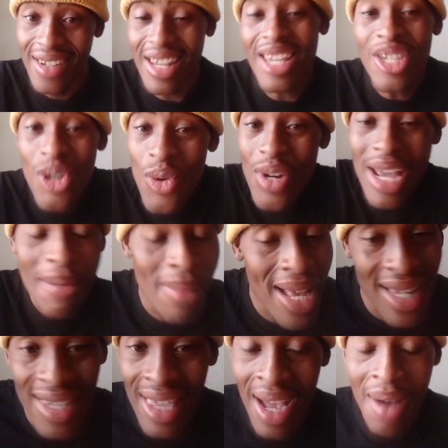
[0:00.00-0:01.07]
They knew they
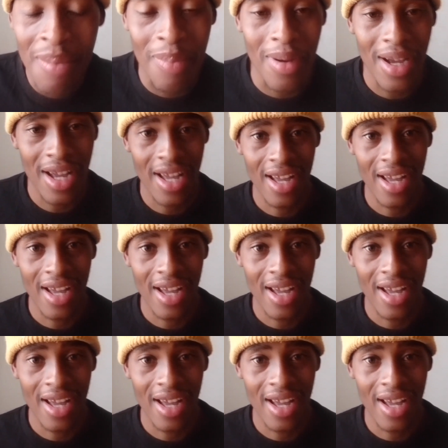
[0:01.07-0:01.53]
messed up.